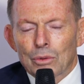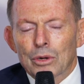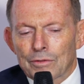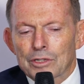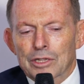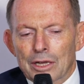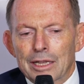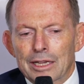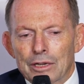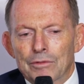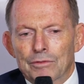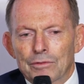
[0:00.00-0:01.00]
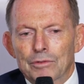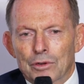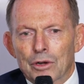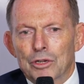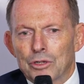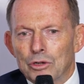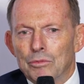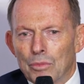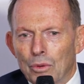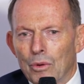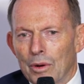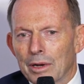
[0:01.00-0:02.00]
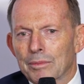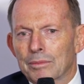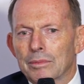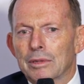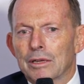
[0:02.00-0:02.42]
all of us, I think, have got to do more